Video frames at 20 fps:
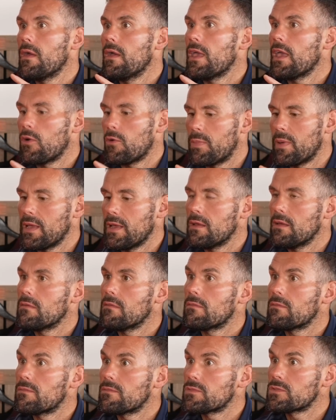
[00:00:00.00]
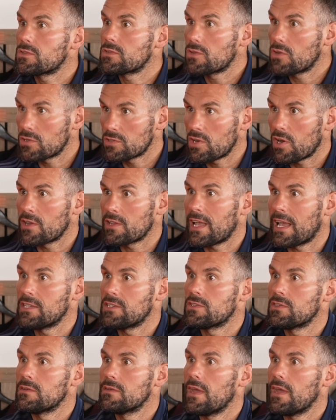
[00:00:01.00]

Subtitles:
it'll be consolidation.